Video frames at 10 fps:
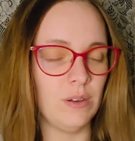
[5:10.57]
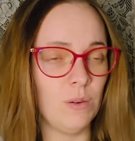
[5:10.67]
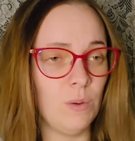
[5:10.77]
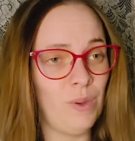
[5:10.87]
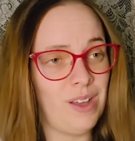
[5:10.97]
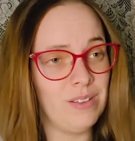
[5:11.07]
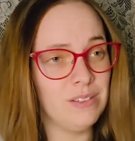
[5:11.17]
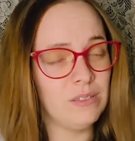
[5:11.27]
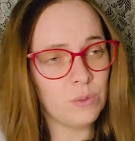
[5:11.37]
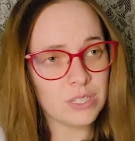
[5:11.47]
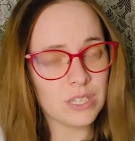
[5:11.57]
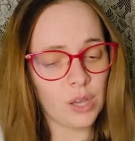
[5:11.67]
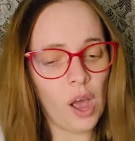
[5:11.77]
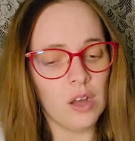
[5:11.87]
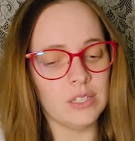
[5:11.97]
Well, what's it
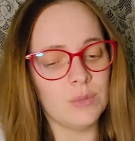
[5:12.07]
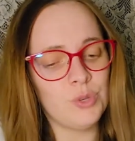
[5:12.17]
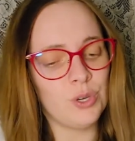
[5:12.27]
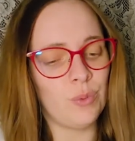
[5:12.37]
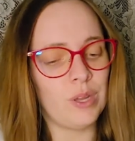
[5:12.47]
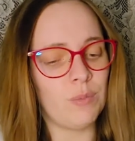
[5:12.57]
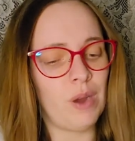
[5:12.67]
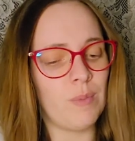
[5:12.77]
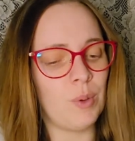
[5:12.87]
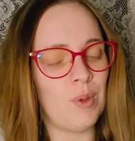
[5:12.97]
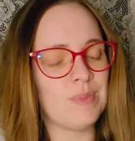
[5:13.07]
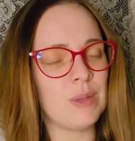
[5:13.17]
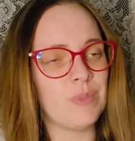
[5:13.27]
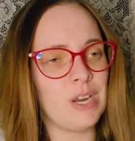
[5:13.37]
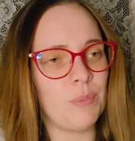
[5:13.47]
called? I'm sure we could probably whip
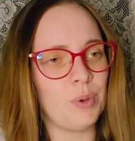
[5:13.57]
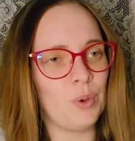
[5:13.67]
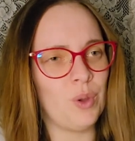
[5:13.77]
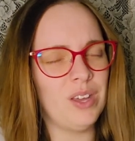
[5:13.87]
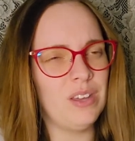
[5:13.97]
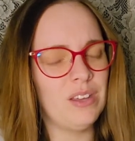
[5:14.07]
something up real quick.